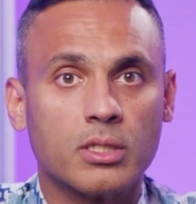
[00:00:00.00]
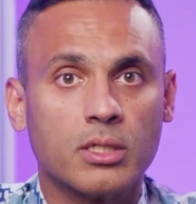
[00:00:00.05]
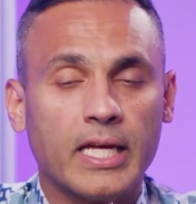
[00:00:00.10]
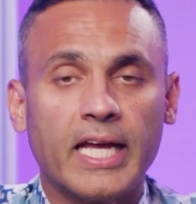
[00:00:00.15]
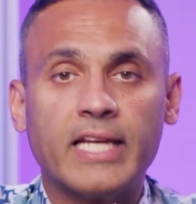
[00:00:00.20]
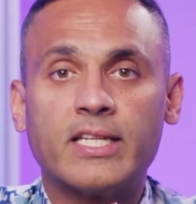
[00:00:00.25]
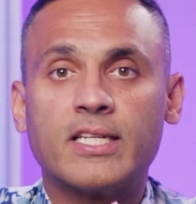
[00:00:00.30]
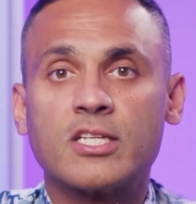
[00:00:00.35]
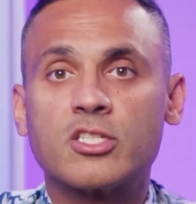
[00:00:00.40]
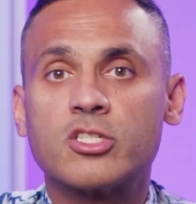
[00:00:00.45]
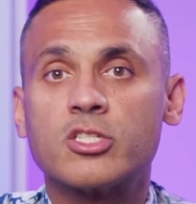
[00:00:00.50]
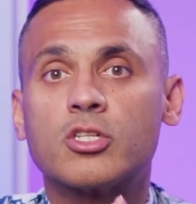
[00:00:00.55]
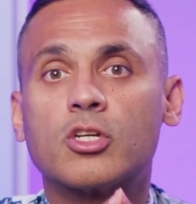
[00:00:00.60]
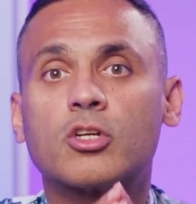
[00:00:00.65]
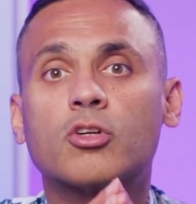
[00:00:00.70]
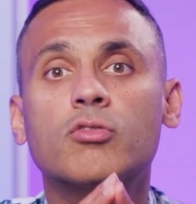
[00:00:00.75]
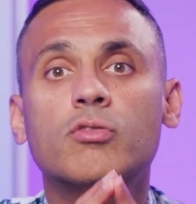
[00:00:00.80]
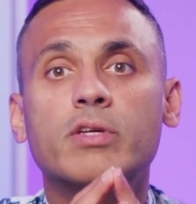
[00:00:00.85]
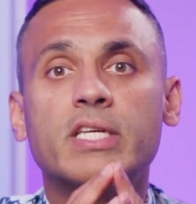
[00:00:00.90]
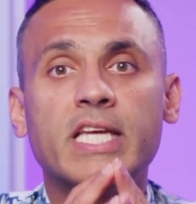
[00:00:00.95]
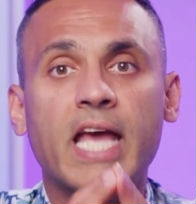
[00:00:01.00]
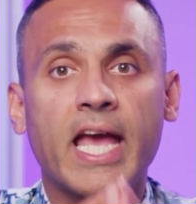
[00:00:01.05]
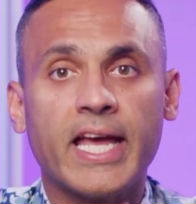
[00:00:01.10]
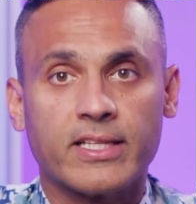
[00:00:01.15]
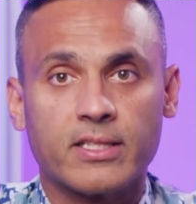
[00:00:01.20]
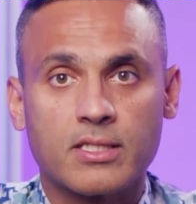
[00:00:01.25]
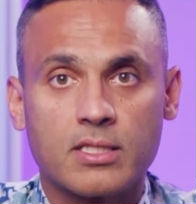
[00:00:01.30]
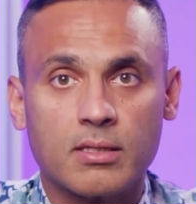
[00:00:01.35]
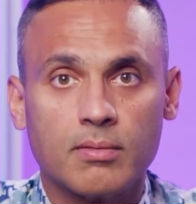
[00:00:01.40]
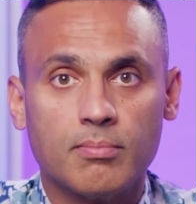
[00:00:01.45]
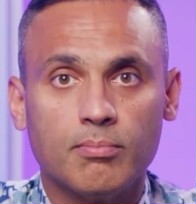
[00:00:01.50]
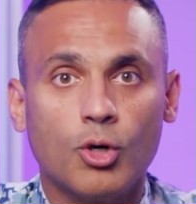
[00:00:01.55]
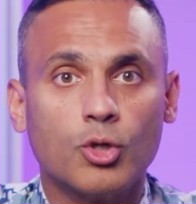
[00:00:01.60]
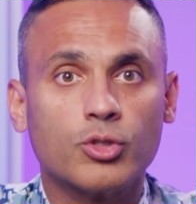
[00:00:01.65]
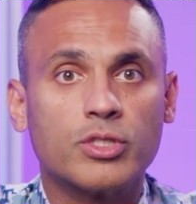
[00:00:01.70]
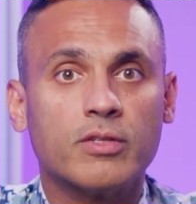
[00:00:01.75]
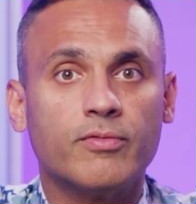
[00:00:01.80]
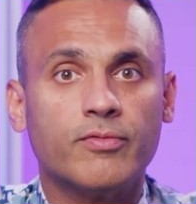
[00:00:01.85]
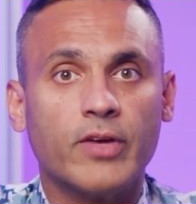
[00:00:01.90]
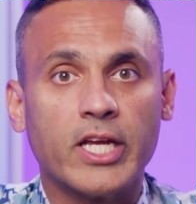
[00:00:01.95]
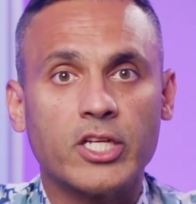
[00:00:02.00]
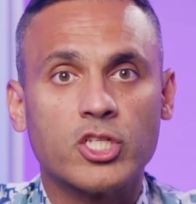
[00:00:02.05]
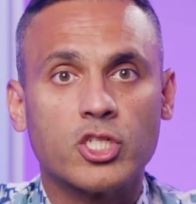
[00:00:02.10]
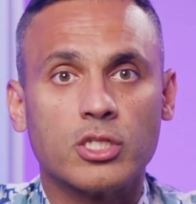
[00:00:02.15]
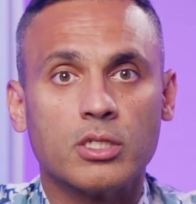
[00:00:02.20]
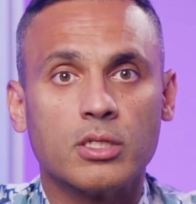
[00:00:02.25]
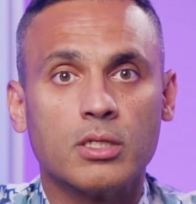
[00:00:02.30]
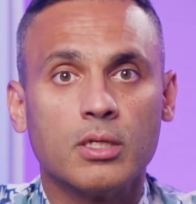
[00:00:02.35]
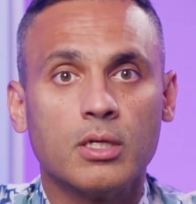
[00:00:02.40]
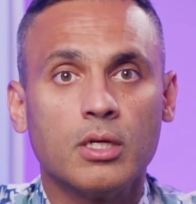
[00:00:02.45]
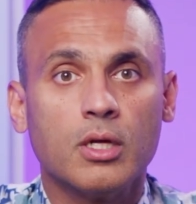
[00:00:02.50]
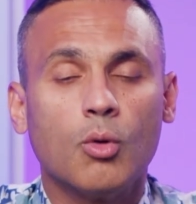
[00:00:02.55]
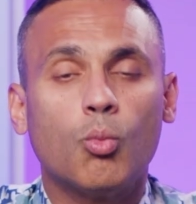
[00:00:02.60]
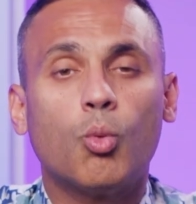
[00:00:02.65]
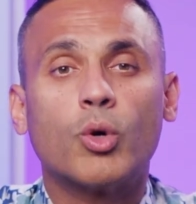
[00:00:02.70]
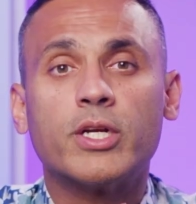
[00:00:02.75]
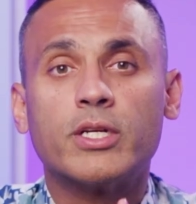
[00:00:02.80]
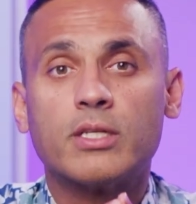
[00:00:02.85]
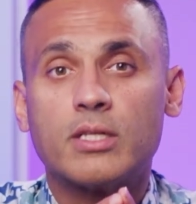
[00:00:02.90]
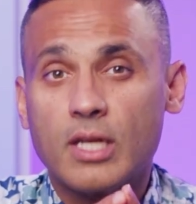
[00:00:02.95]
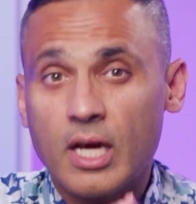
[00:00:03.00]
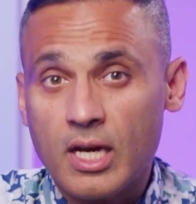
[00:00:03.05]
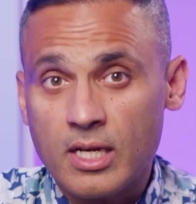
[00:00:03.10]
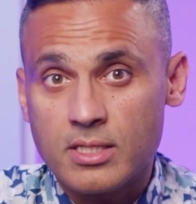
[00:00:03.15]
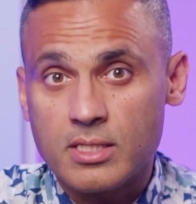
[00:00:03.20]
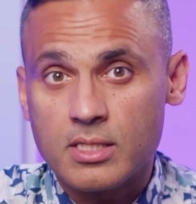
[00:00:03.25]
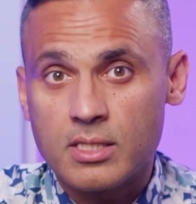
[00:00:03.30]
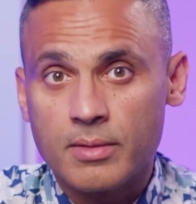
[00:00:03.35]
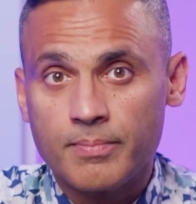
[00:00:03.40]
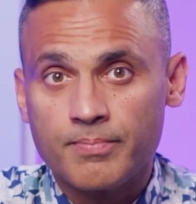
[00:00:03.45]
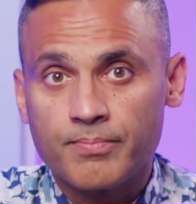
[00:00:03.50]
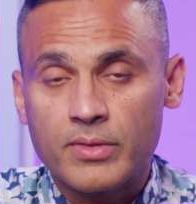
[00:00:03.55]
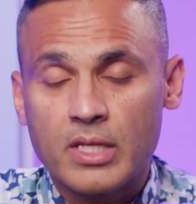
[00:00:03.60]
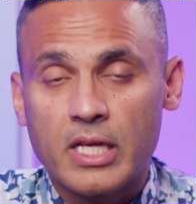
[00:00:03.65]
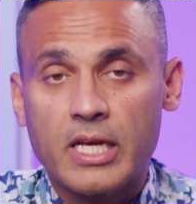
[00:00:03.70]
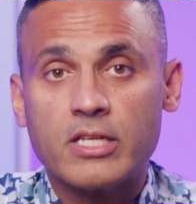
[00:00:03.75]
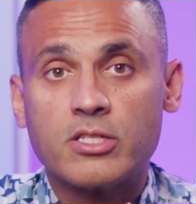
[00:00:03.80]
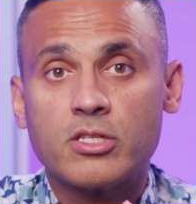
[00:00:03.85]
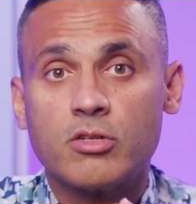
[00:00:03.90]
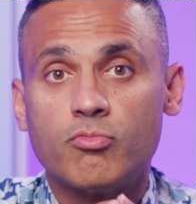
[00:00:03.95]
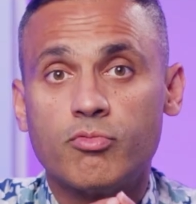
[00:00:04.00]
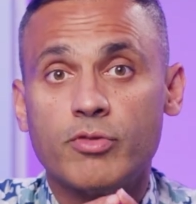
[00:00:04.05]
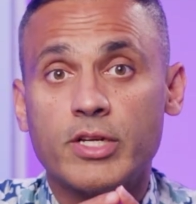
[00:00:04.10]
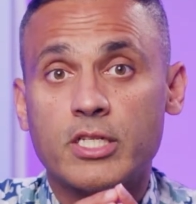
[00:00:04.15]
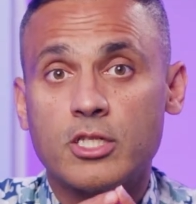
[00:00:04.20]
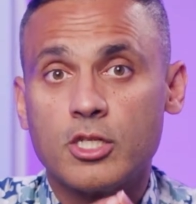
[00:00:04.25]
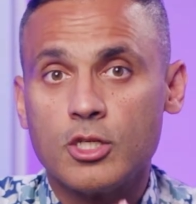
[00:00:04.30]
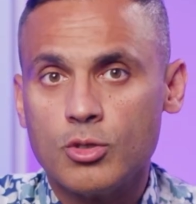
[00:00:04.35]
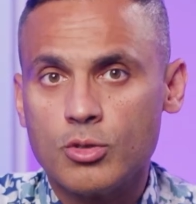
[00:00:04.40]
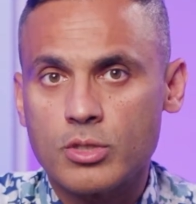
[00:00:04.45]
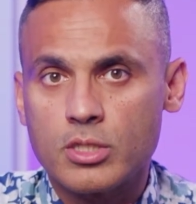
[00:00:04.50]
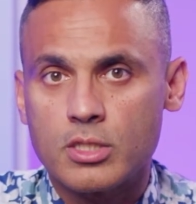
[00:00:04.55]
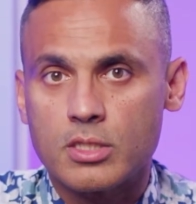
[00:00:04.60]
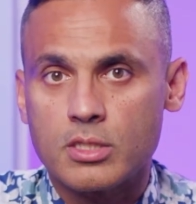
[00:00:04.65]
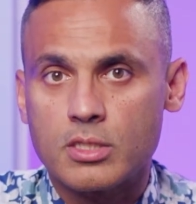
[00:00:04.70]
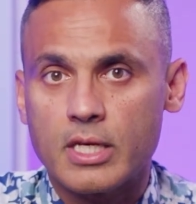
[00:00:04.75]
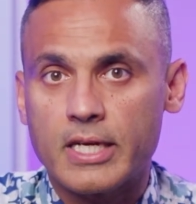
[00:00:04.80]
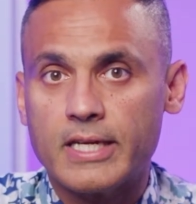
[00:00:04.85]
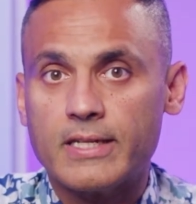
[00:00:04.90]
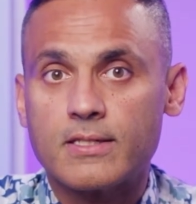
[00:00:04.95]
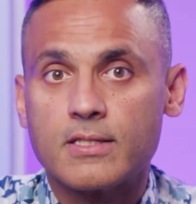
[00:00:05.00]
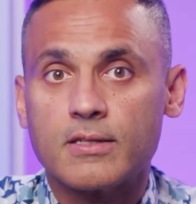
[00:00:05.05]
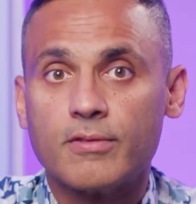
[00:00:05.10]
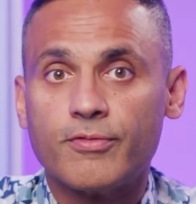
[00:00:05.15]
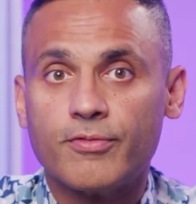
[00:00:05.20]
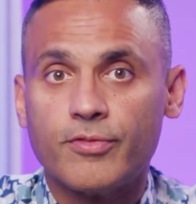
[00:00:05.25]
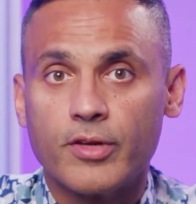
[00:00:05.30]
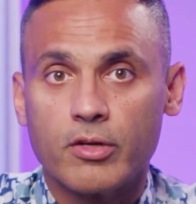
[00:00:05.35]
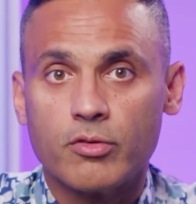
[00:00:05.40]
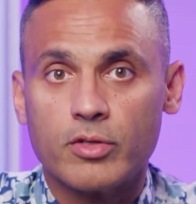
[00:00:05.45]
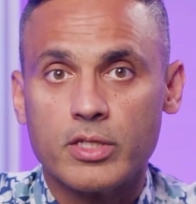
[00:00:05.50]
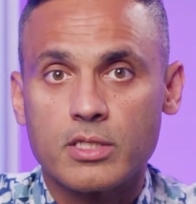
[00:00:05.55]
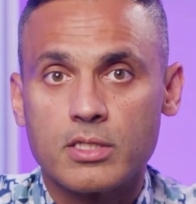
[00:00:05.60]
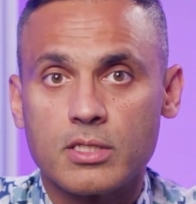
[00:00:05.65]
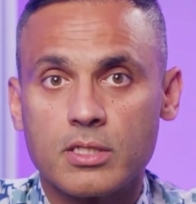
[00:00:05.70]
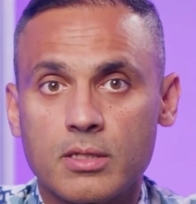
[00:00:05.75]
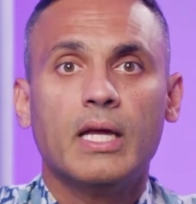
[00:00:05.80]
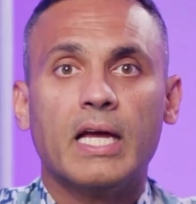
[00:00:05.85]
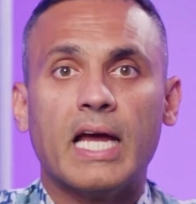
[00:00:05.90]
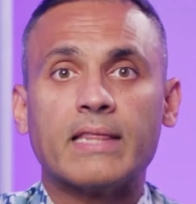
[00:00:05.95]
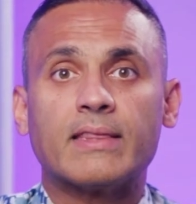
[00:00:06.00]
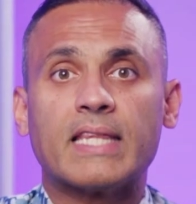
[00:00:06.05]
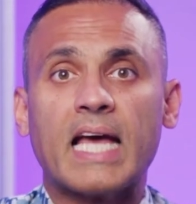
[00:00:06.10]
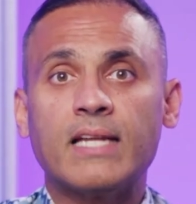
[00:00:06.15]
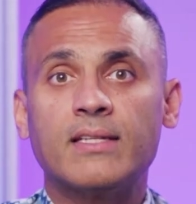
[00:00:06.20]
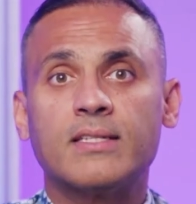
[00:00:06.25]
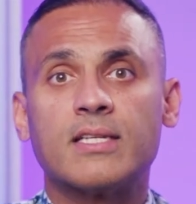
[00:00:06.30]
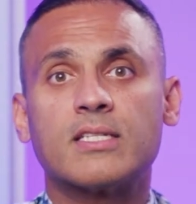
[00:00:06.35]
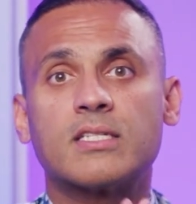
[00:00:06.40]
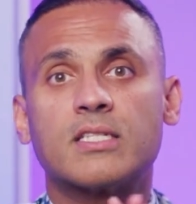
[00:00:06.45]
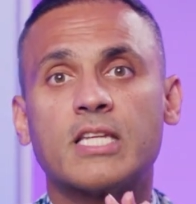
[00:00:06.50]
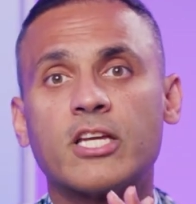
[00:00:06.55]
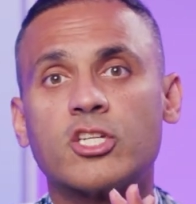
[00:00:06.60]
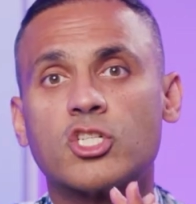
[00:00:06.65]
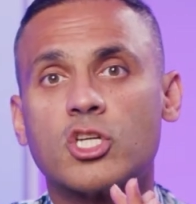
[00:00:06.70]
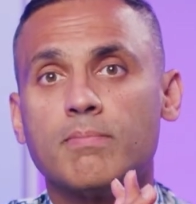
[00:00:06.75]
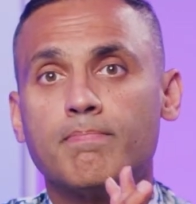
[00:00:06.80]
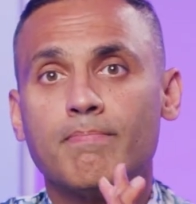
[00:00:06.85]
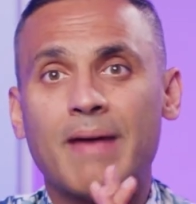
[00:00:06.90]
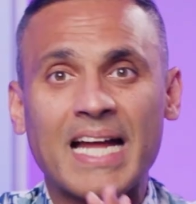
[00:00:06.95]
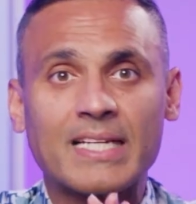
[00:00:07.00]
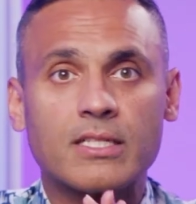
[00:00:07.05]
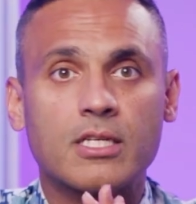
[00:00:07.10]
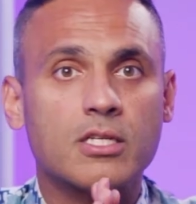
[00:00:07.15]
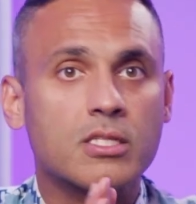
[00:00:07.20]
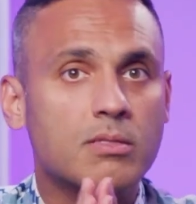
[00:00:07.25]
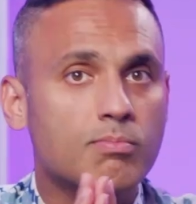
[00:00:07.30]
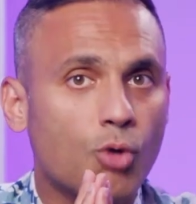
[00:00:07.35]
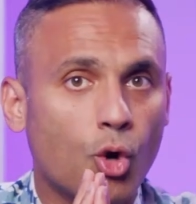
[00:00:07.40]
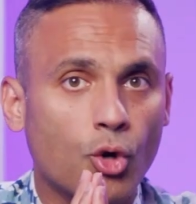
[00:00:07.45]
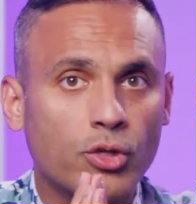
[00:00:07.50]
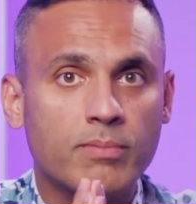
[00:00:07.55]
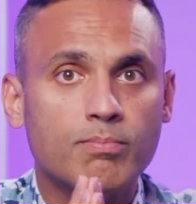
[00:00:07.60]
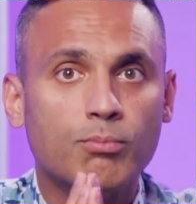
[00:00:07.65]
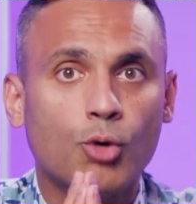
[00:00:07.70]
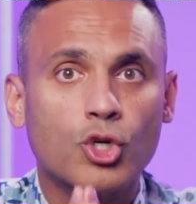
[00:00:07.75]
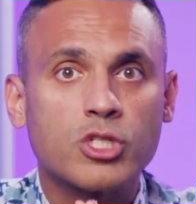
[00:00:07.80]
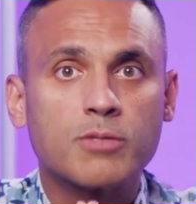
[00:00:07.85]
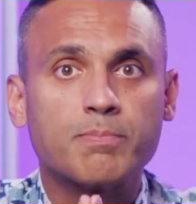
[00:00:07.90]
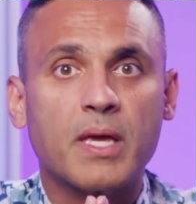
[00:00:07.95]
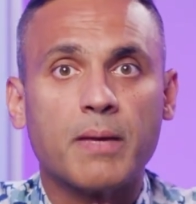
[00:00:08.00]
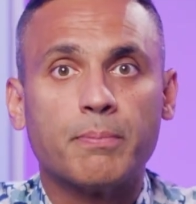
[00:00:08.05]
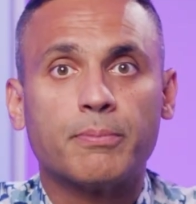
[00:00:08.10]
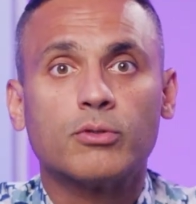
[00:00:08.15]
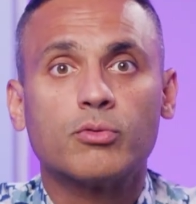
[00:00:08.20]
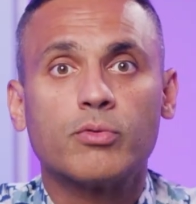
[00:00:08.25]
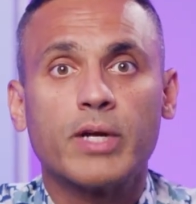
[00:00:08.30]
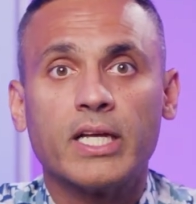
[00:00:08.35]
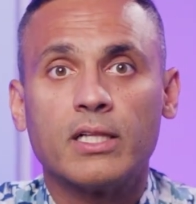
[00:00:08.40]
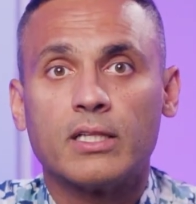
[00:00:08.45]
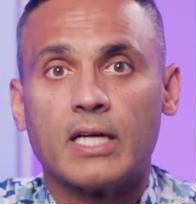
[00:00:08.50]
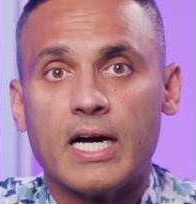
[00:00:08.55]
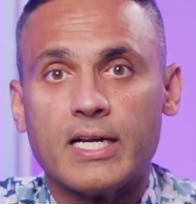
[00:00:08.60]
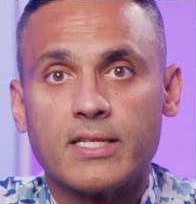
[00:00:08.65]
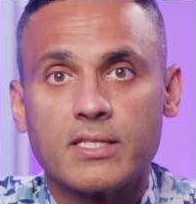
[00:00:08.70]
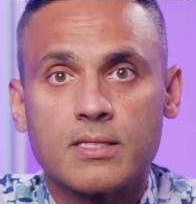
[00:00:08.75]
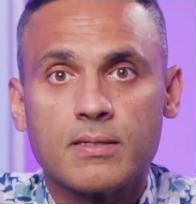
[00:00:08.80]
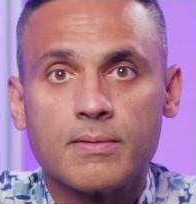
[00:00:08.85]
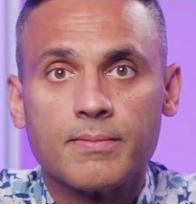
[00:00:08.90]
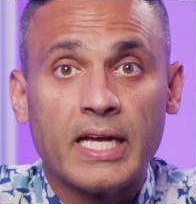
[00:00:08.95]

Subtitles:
It doesn't create motivation. What it does is it reduces interference. And that distinction matters more than most people realize.